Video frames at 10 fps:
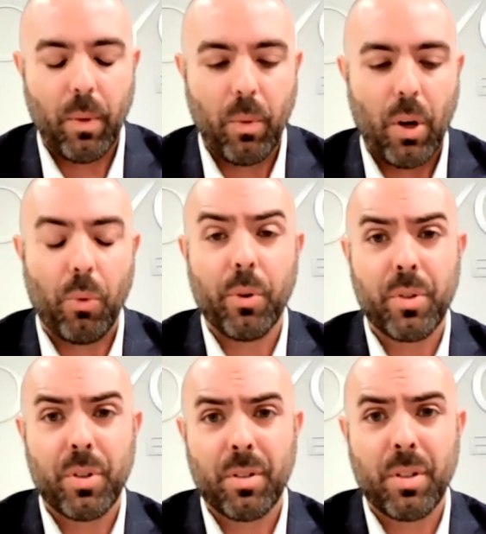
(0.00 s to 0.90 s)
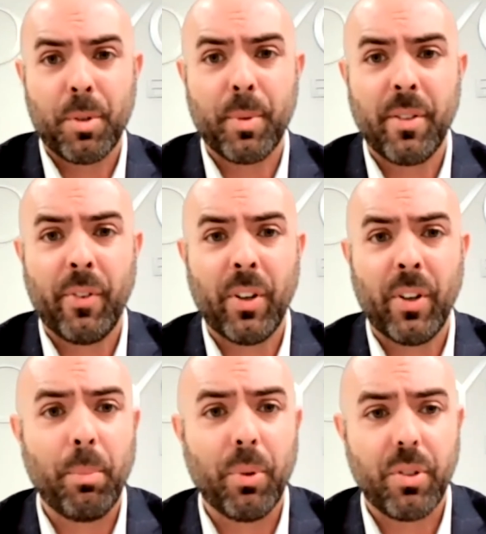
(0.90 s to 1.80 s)
there's some specific
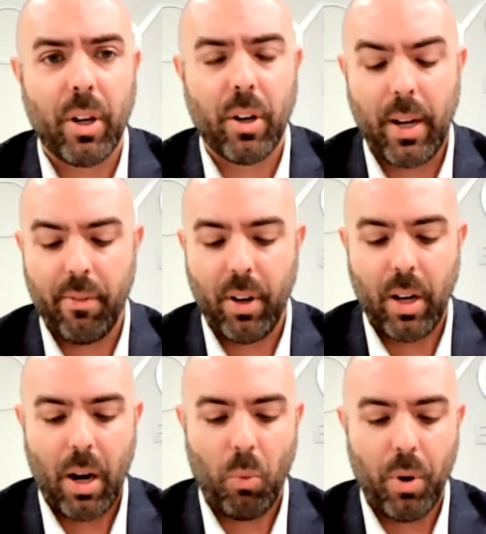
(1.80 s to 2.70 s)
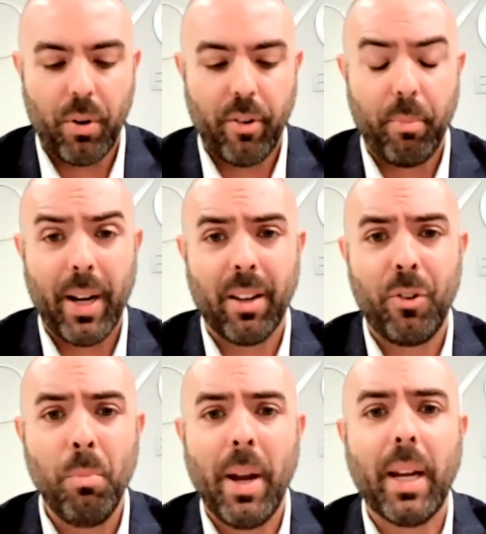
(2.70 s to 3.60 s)
examples there, Kevin, and I wonder if, Mike, if
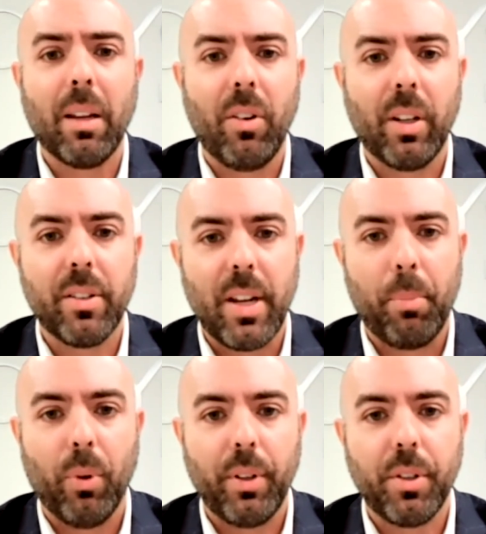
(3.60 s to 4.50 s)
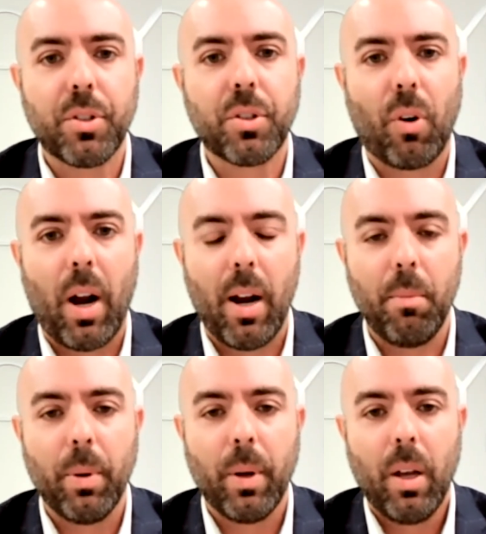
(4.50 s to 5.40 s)
you might give an example and
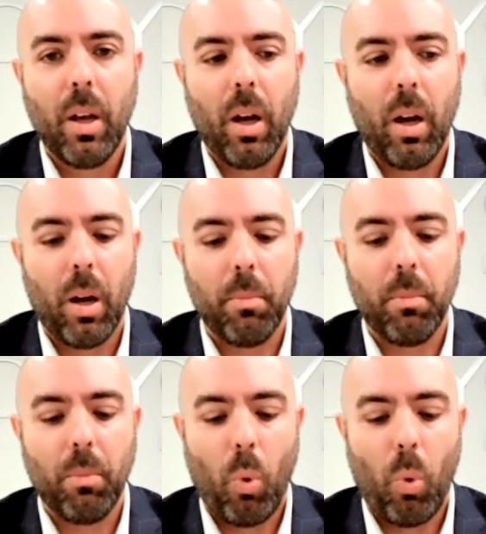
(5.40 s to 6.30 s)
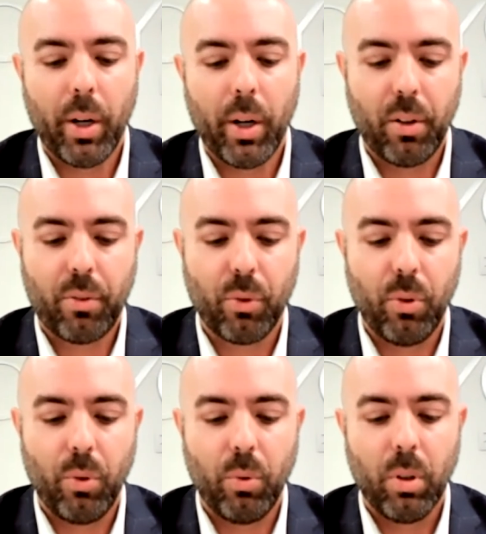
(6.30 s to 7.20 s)
describe walking
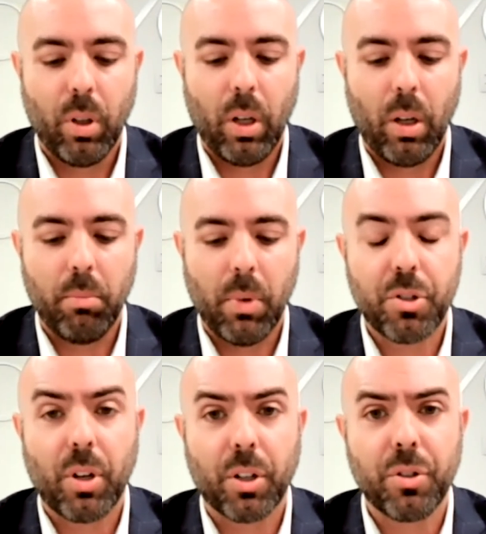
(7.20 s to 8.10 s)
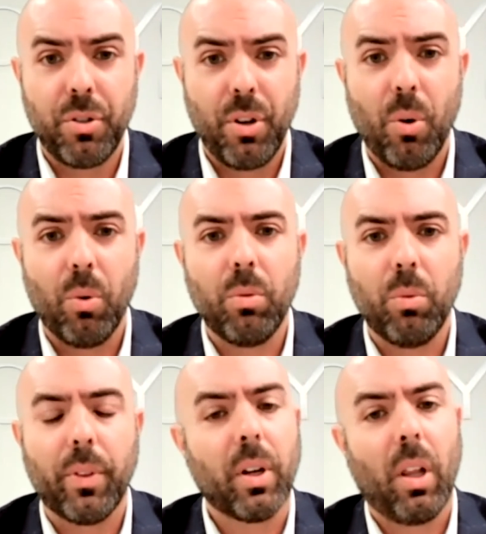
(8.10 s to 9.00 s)
through a structured note
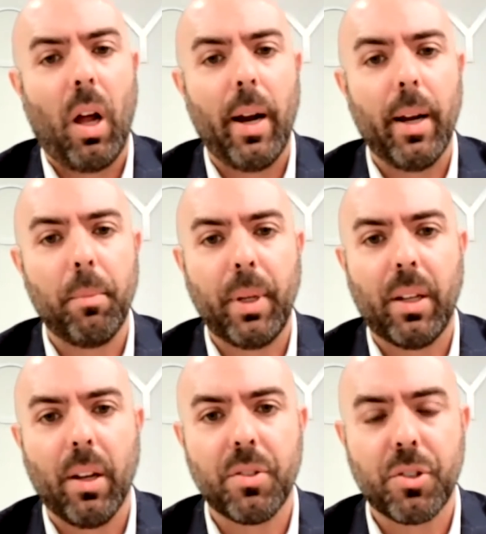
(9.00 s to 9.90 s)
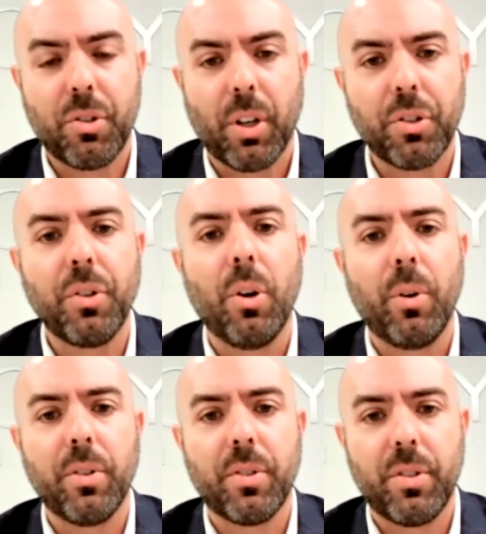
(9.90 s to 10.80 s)
with a client, because a structured
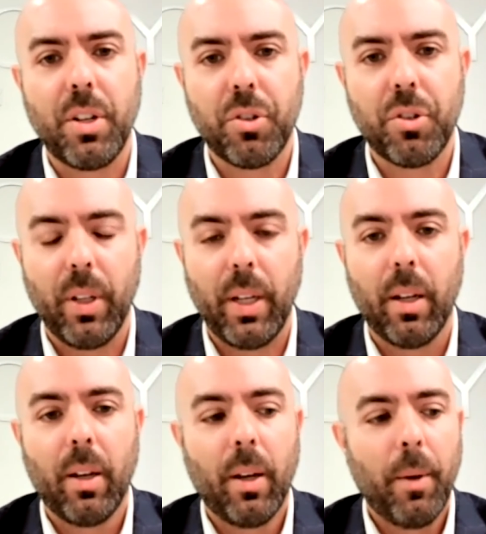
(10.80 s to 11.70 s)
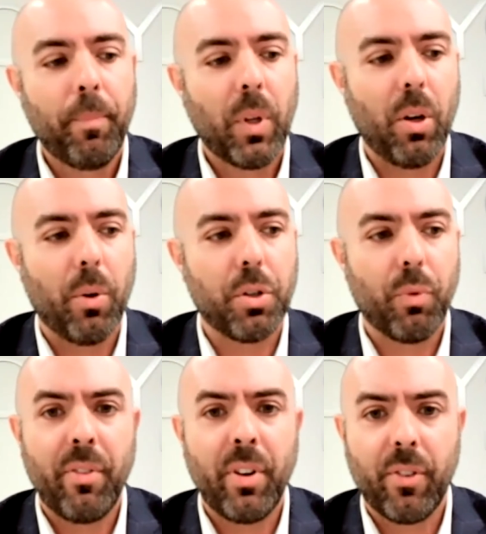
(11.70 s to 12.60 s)
note is essentially, a
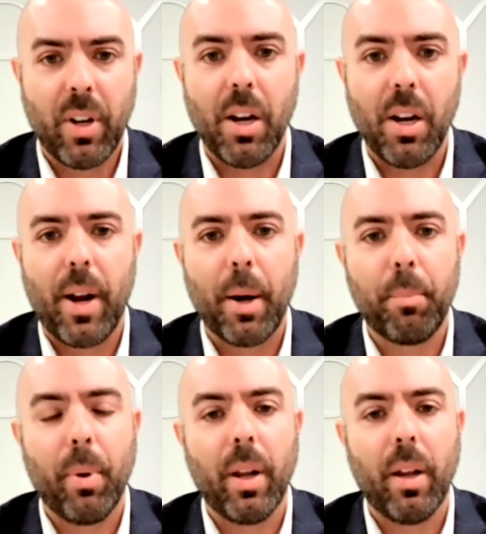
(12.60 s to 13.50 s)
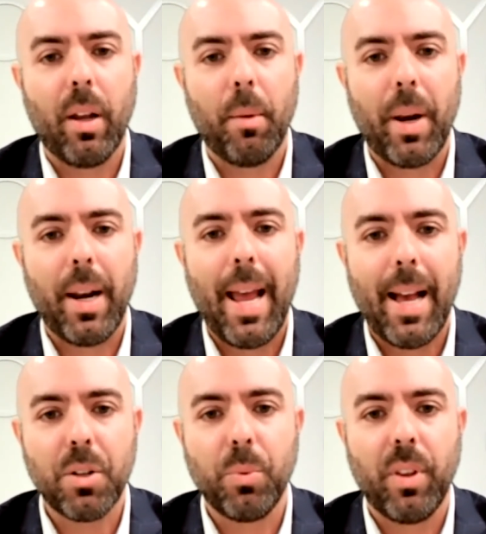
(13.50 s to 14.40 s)
derivative contract, but it
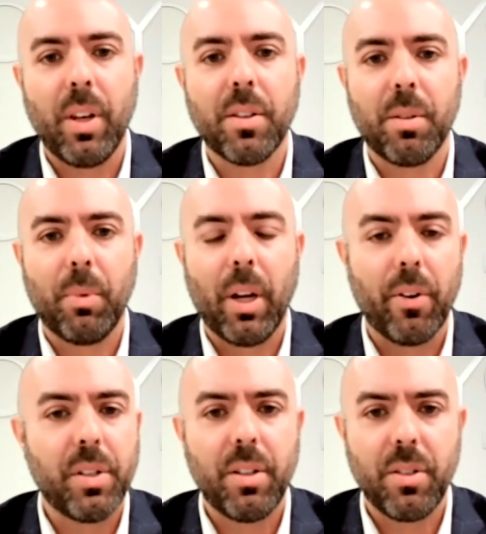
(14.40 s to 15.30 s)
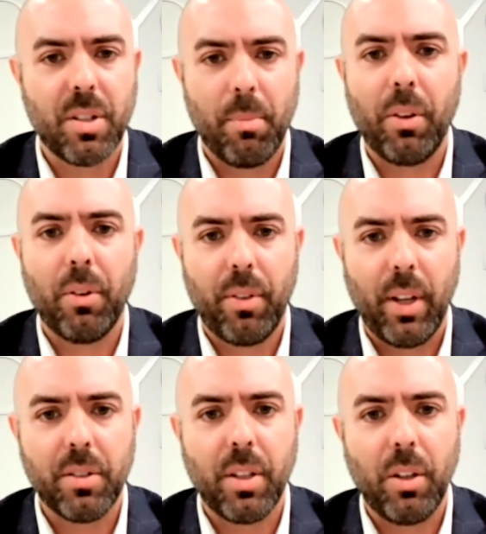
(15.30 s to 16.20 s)
has within it some guarantees and some other
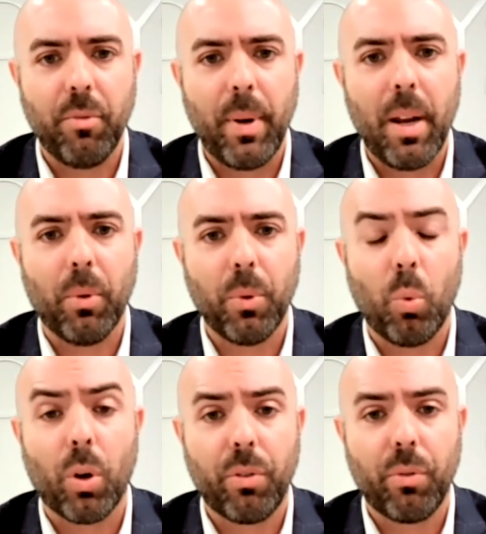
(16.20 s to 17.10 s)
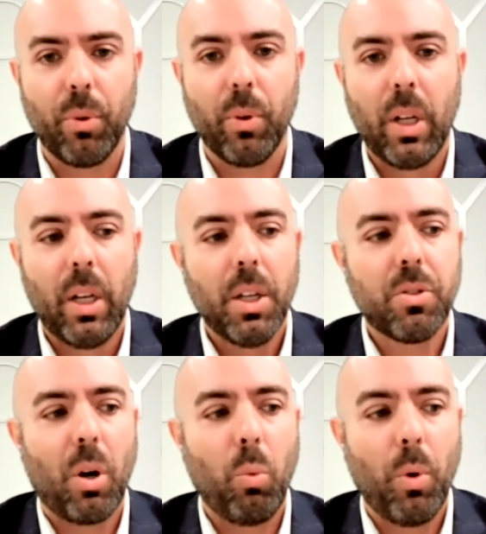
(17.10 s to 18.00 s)
things that you've been able to work through.
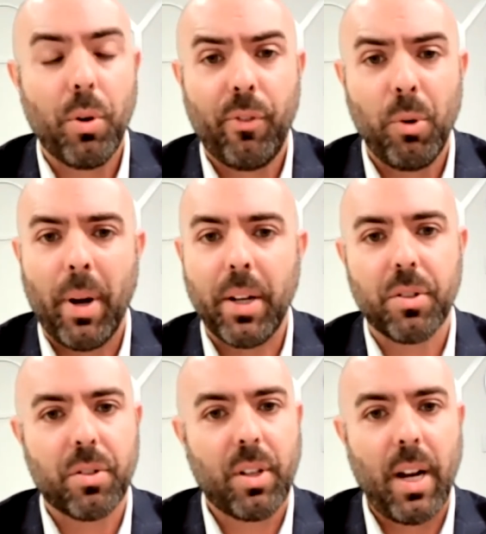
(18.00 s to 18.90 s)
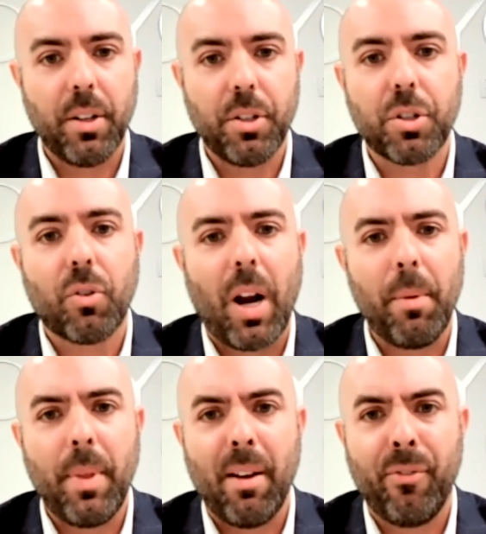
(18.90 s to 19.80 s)
So I wonder if you might just kind of
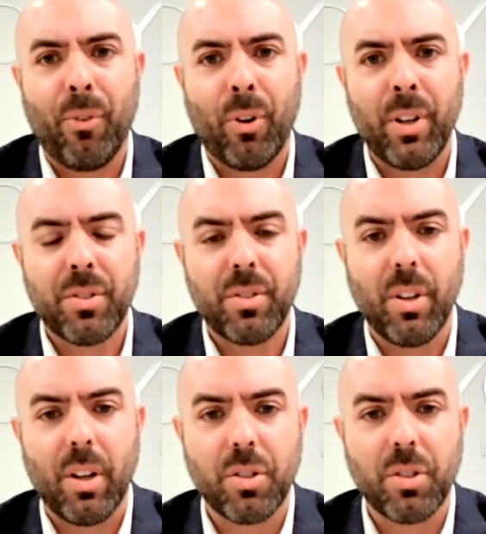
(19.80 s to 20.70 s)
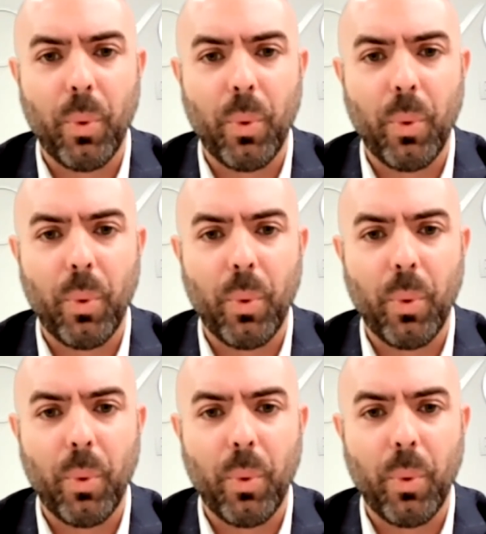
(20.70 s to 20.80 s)
describe that for us so that